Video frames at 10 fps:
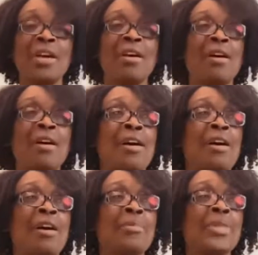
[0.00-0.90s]

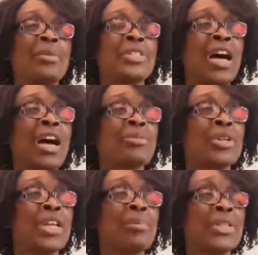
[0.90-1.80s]
There were times when I
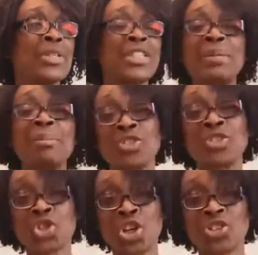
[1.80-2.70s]
particularly missed
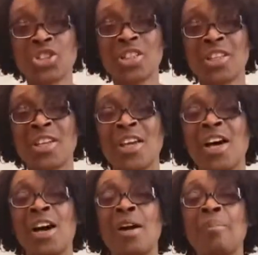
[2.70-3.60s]
church
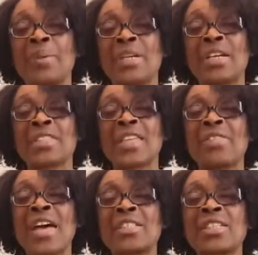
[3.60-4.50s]
because at
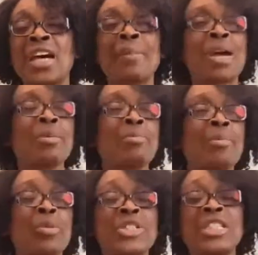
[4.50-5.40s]
that time, I remember I was
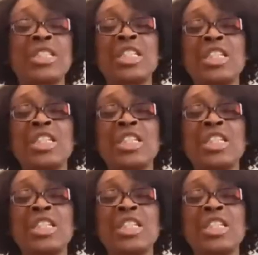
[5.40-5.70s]
teaching the